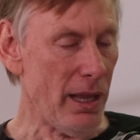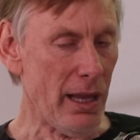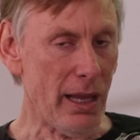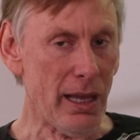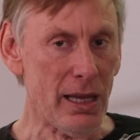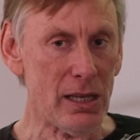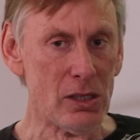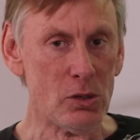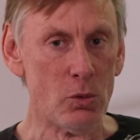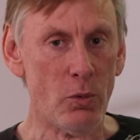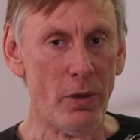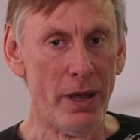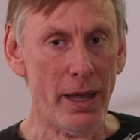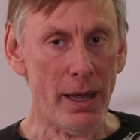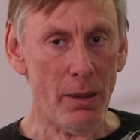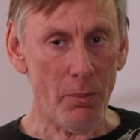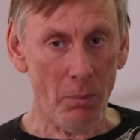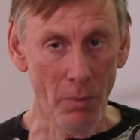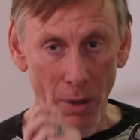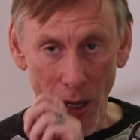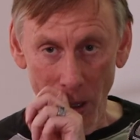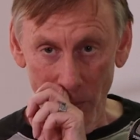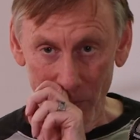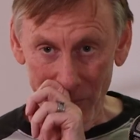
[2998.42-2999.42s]
is where
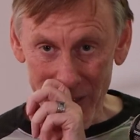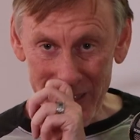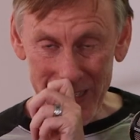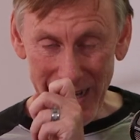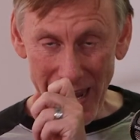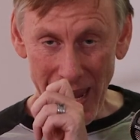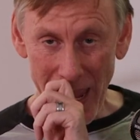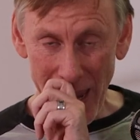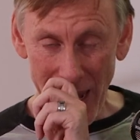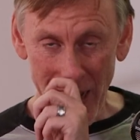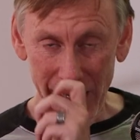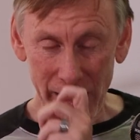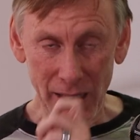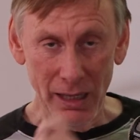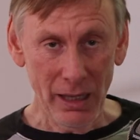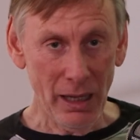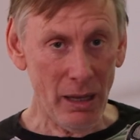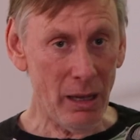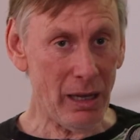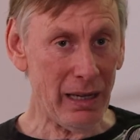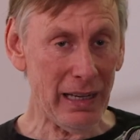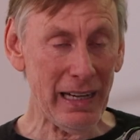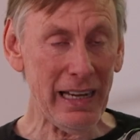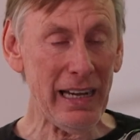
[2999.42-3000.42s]
mom or dad,
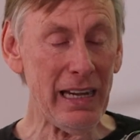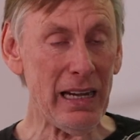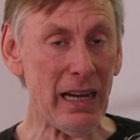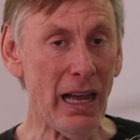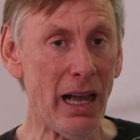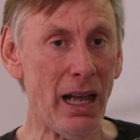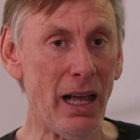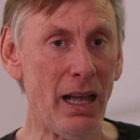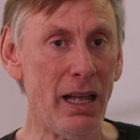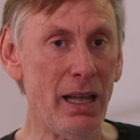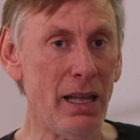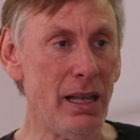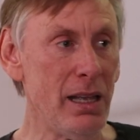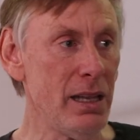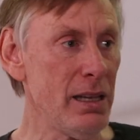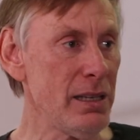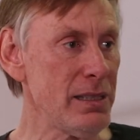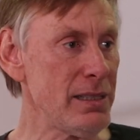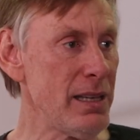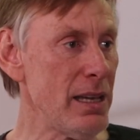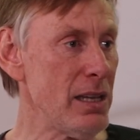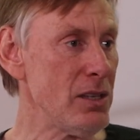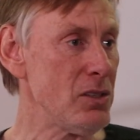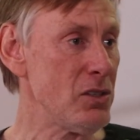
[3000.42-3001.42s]
a leader,
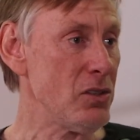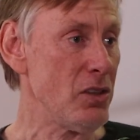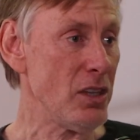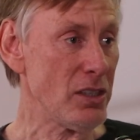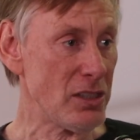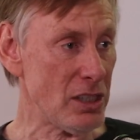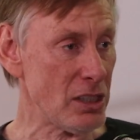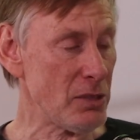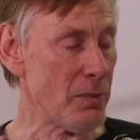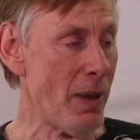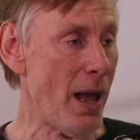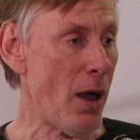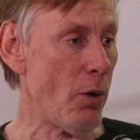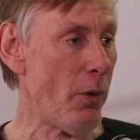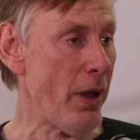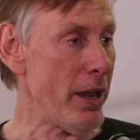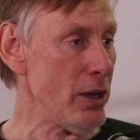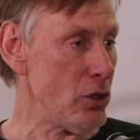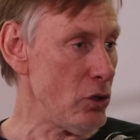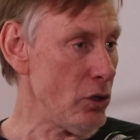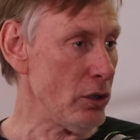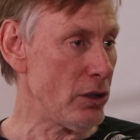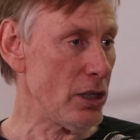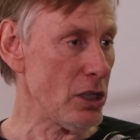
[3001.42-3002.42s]
says, this is my way,
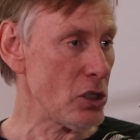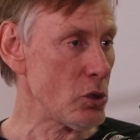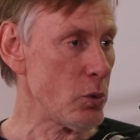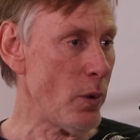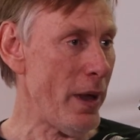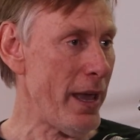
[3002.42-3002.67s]
do it this